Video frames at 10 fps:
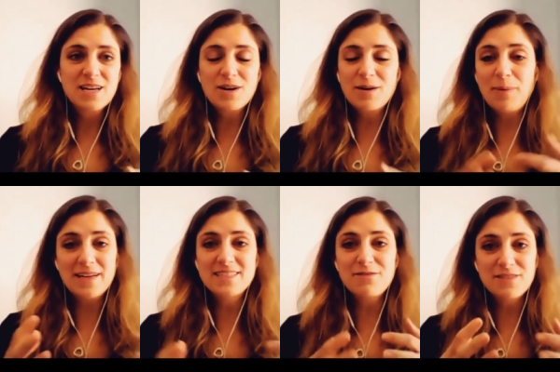kind of by
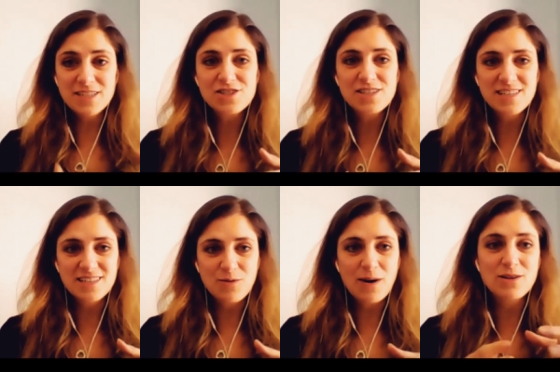definition
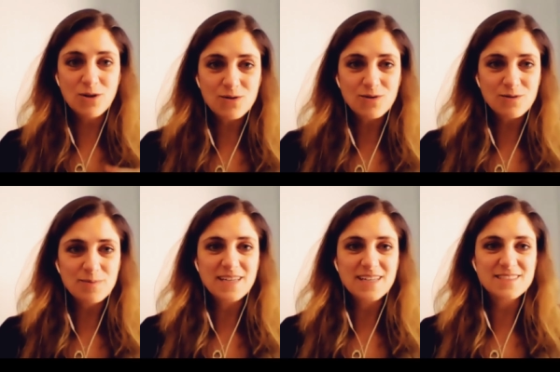quite local,
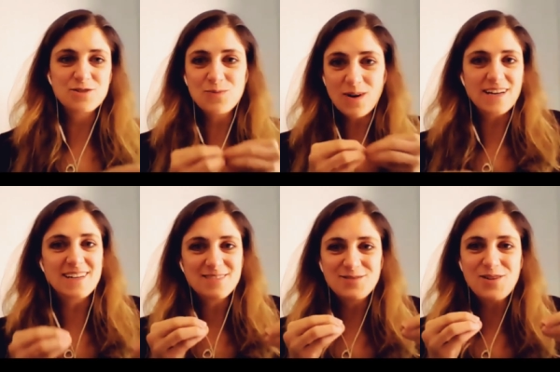because you want
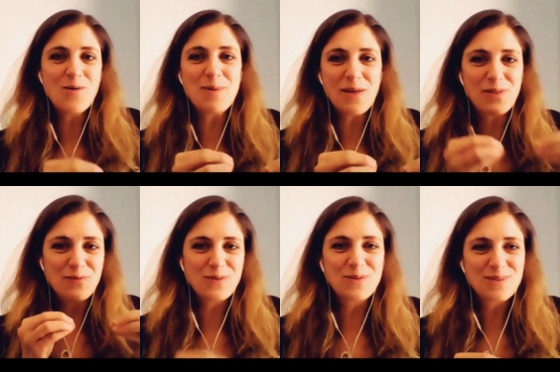to know about the
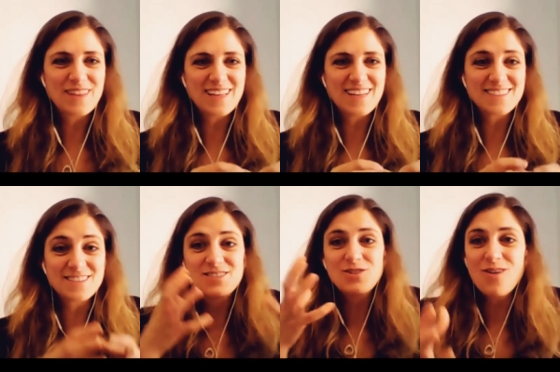food that is
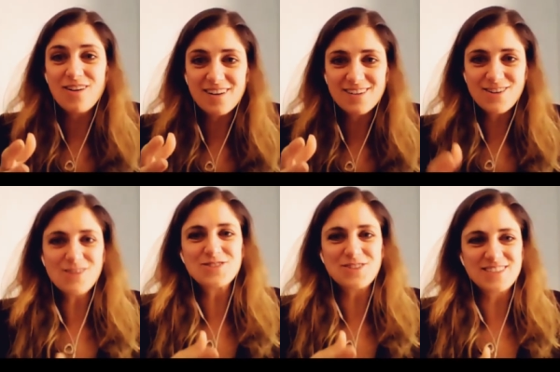your
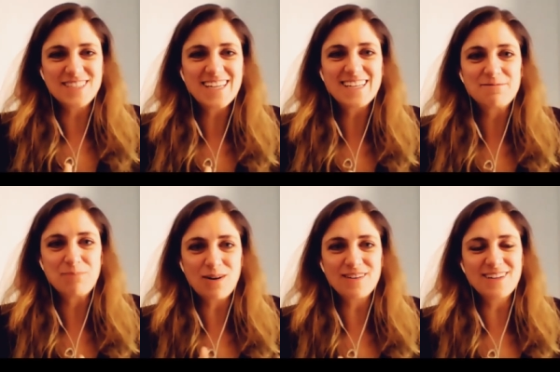culture to eat.
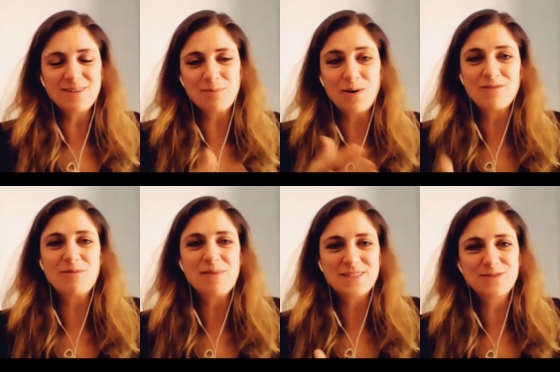Part of what
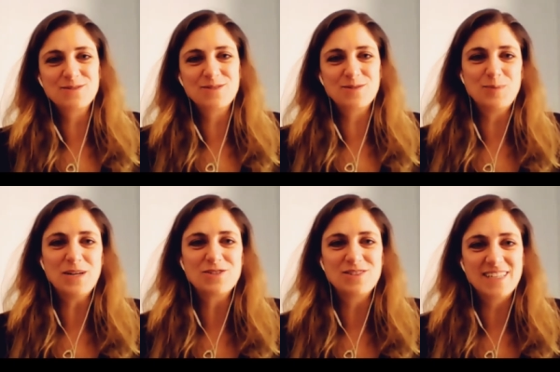makes food so
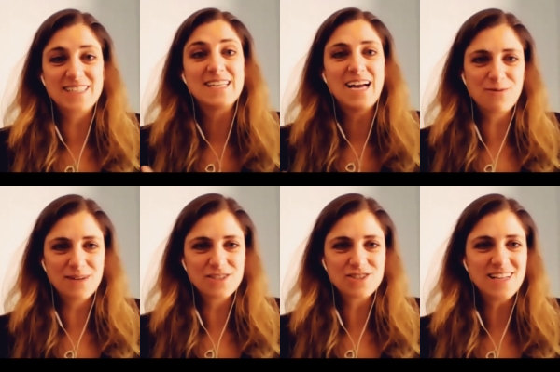special is how
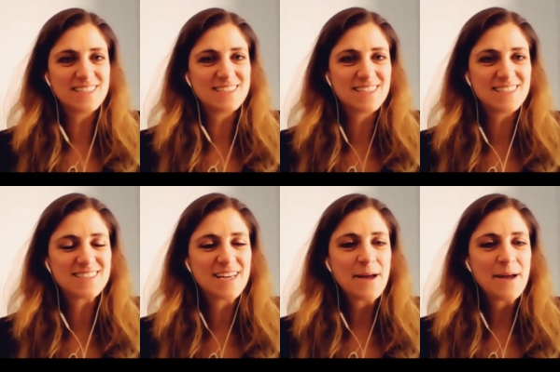regionalized it is,